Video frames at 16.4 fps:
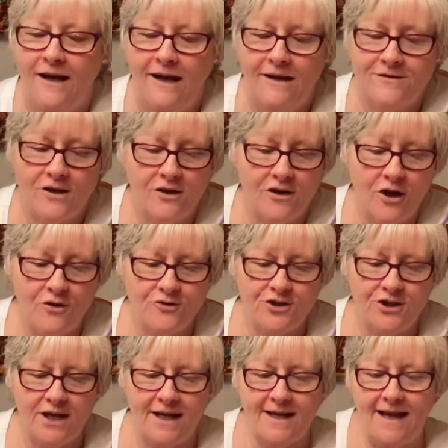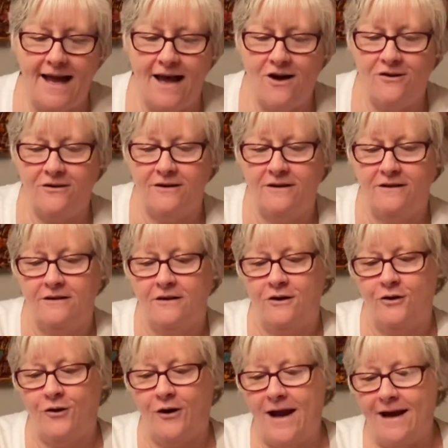So go check out
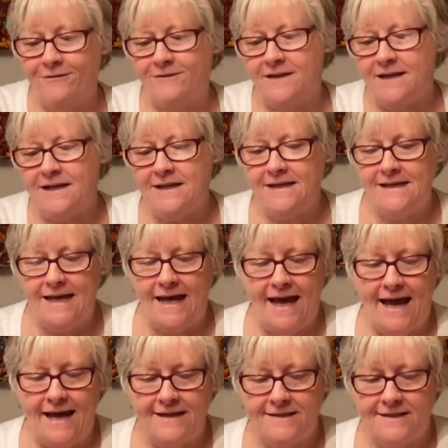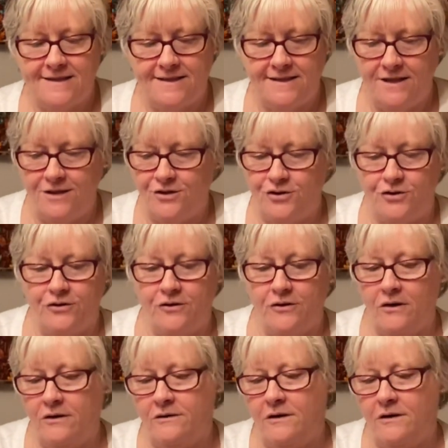Crafty Cat Stitcher.